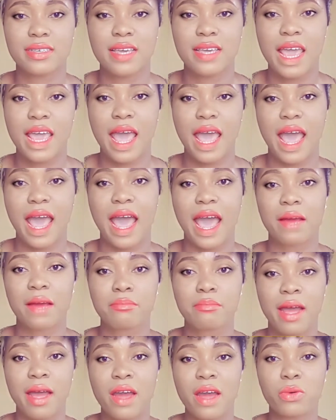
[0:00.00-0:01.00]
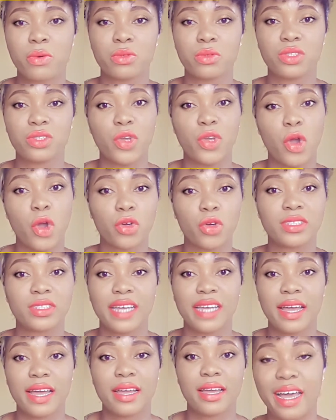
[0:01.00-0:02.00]
Akpa di ocha.
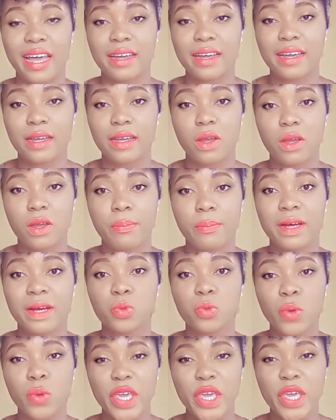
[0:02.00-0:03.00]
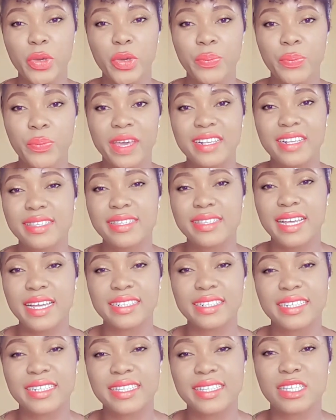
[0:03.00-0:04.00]
But when you make
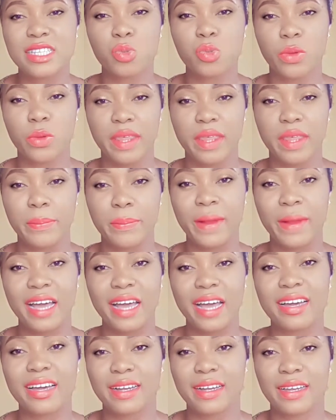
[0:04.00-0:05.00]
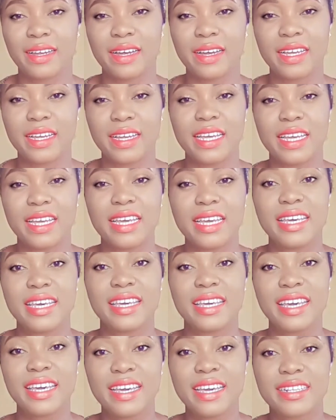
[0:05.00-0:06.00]
sentences with the black color,
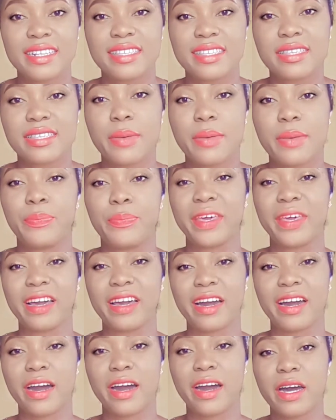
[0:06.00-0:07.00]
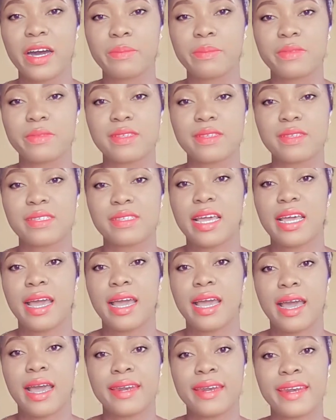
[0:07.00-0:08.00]
is becomes
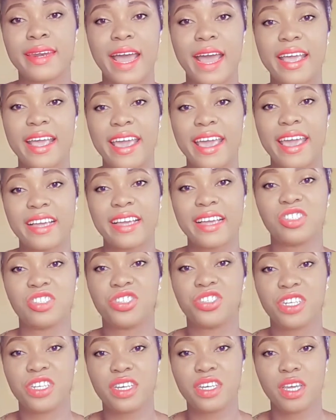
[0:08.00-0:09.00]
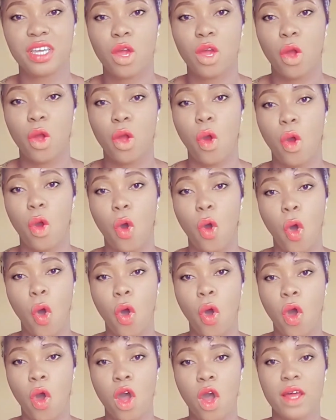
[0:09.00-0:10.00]
na eji or
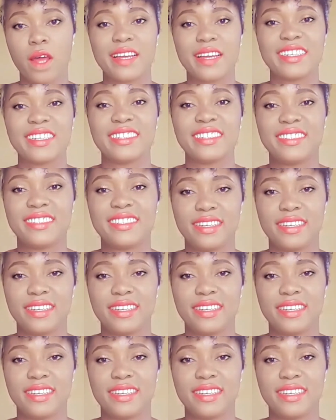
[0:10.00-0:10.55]
di.